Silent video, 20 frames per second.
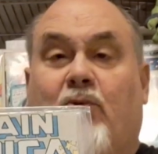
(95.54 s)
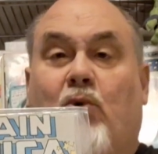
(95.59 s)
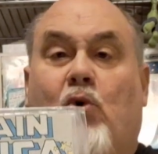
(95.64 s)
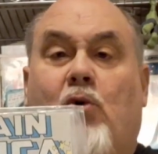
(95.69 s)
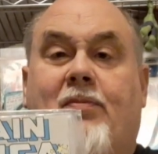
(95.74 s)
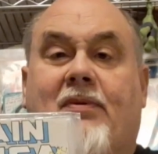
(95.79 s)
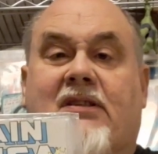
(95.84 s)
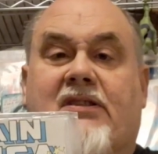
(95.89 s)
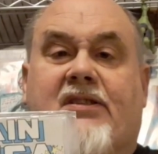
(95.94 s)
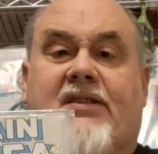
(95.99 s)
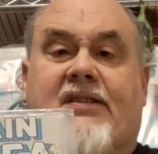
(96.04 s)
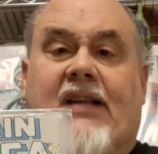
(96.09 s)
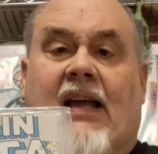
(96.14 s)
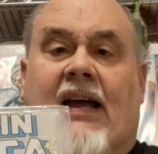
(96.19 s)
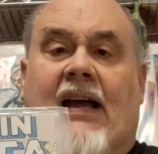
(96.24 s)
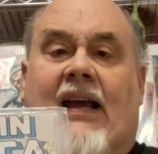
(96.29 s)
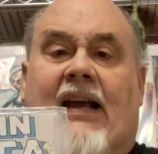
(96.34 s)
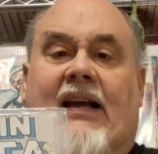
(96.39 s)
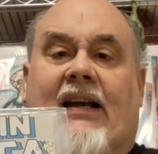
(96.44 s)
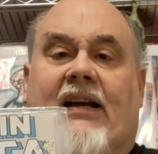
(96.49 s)

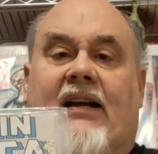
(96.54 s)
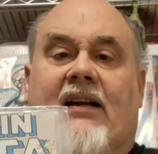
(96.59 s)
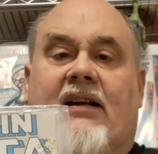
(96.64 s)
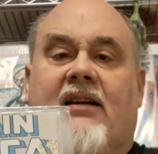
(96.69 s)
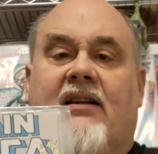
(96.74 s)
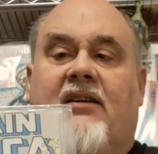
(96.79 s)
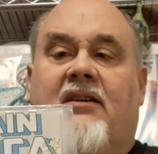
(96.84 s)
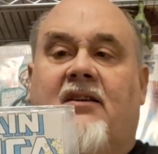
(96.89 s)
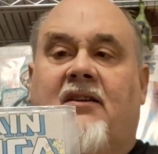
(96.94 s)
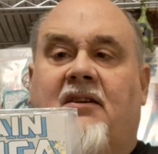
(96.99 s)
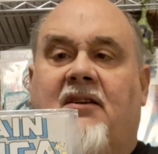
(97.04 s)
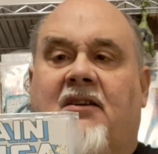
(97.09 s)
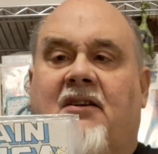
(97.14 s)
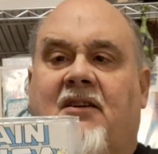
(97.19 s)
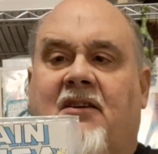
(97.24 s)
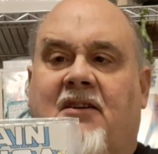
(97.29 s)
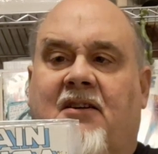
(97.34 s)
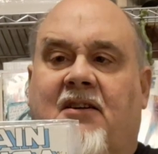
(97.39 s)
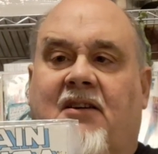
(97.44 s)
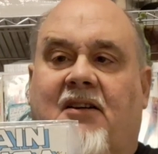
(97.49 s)
Rubinstein.
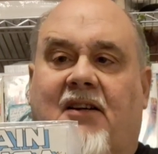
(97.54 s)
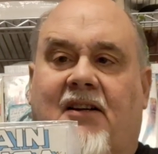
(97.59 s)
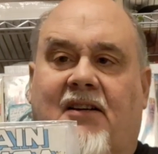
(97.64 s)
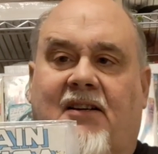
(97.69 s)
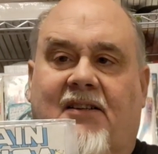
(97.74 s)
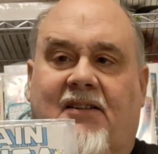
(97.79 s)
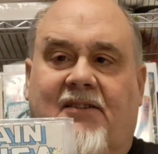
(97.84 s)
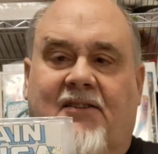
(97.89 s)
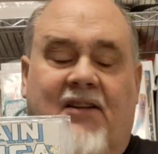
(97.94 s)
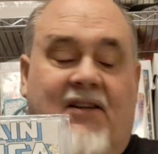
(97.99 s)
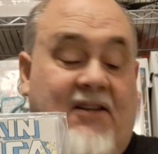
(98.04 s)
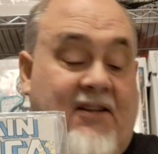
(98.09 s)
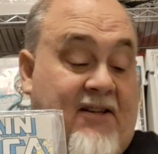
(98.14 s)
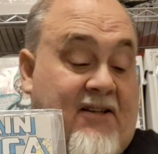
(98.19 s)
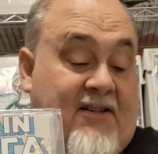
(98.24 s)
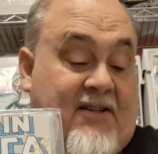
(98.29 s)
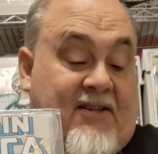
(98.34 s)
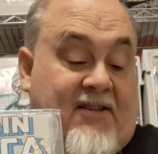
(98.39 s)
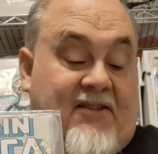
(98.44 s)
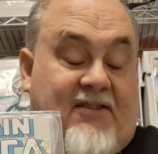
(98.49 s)
And
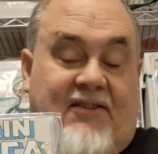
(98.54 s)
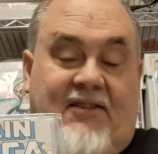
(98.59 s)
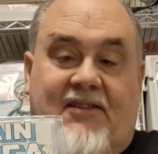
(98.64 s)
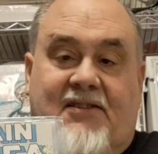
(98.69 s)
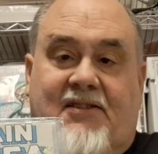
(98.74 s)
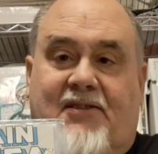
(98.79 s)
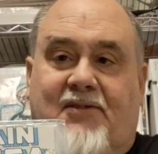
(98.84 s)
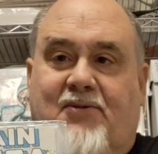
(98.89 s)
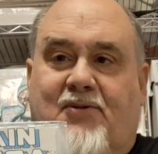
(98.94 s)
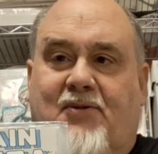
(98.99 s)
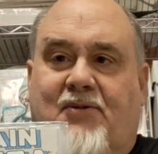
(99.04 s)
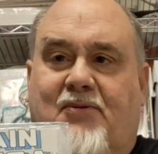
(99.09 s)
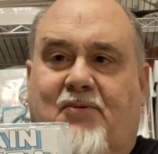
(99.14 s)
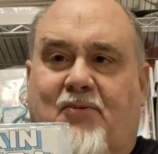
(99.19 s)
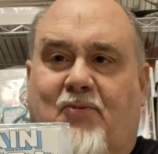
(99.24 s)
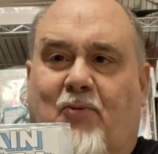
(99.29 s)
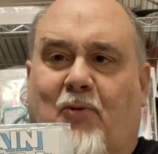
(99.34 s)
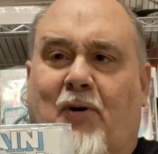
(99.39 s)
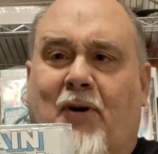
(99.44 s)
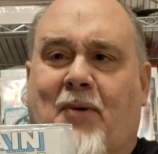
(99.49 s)
this is
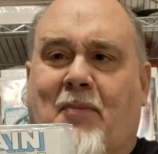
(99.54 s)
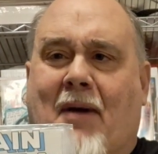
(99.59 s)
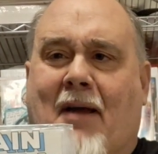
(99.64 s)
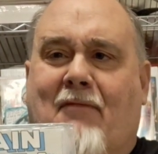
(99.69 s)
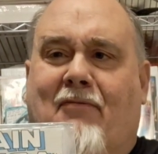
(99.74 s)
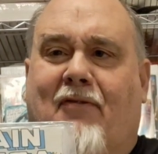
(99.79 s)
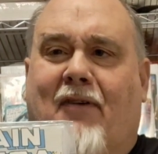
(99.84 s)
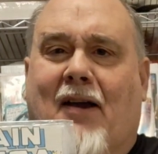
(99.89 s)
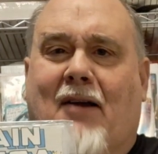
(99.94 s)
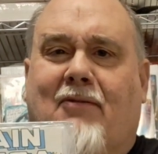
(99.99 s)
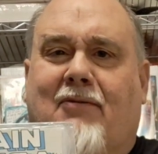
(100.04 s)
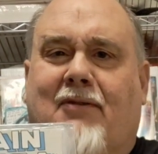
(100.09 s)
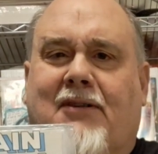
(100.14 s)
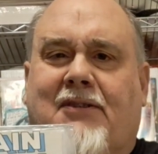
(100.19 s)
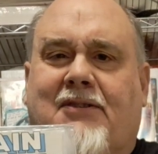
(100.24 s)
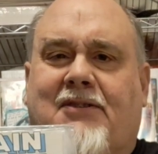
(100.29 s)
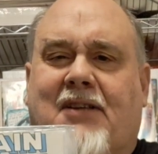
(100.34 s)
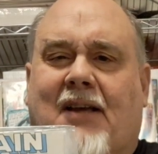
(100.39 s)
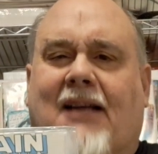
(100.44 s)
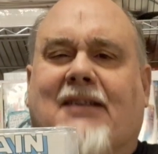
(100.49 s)
one of my
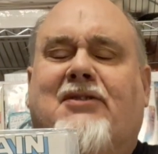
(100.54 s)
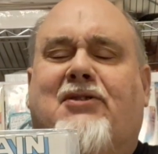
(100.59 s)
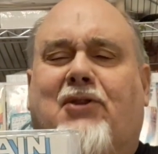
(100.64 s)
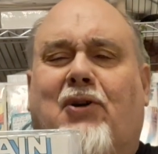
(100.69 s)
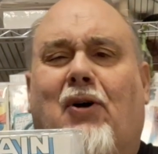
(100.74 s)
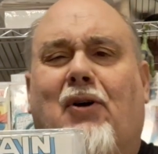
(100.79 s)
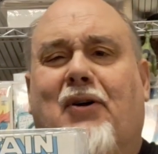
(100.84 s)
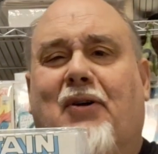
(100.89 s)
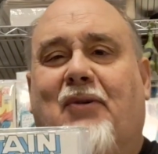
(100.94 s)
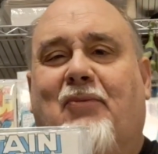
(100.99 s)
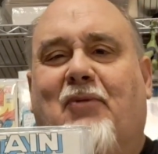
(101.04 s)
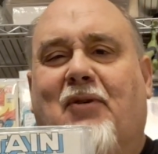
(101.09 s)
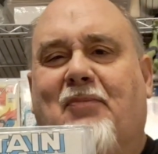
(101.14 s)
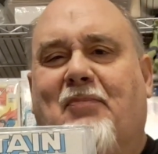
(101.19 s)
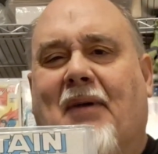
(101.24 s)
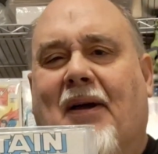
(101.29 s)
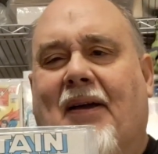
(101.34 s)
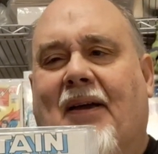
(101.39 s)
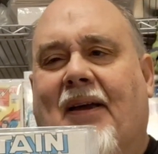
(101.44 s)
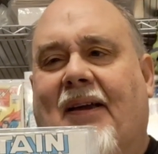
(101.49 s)
favorites. I started with
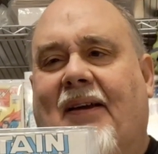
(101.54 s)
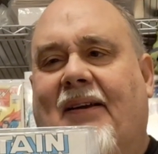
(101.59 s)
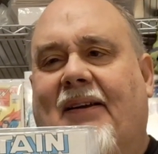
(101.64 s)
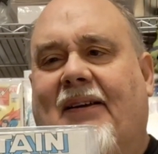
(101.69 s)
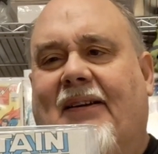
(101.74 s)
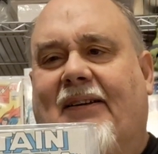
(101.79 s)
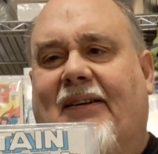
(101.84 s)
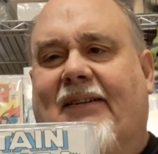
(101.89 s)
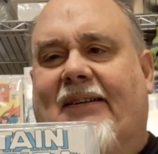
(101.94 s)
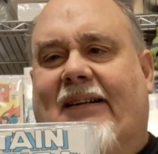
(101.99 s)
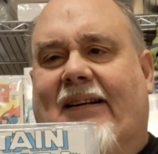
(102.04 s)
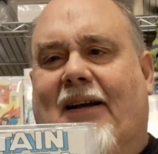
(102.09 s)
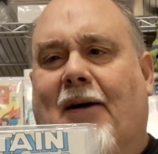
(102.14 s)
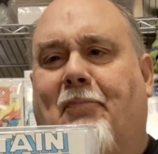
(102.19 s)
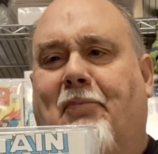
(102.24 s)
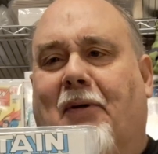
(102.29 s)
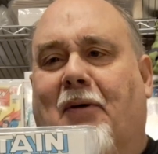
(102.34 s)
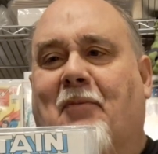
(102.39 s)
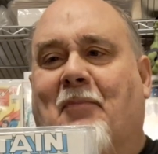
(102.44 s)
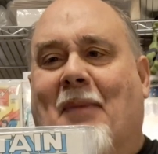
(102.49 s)
my
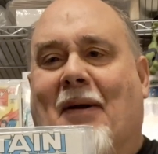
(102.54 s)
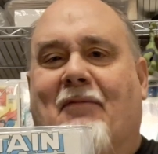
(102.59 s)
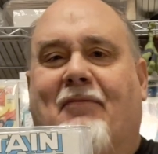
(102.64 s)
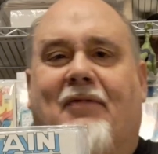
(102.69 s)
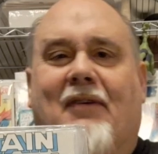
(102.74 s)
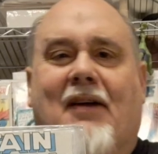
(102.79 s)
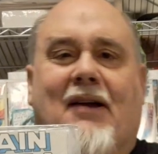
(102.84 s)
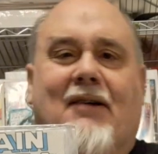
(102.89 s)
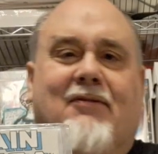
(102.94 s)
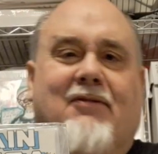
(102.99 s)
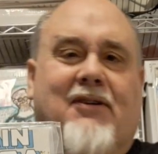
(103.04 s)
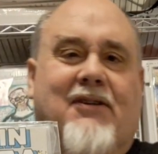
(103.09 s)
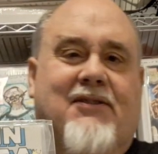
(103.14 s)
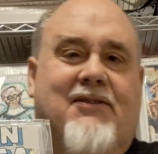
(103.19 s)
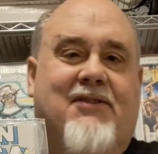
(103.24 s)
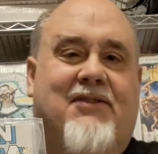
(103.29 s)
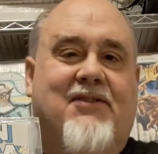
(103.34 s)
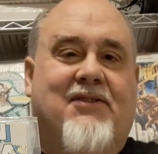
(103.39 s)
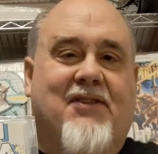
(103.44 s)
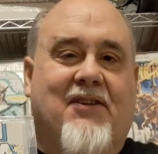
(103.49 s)
couple of my
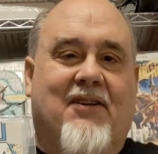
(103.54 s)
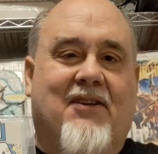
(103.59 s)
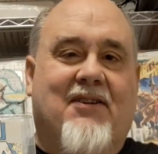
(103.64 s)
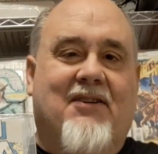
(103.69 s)
favorites.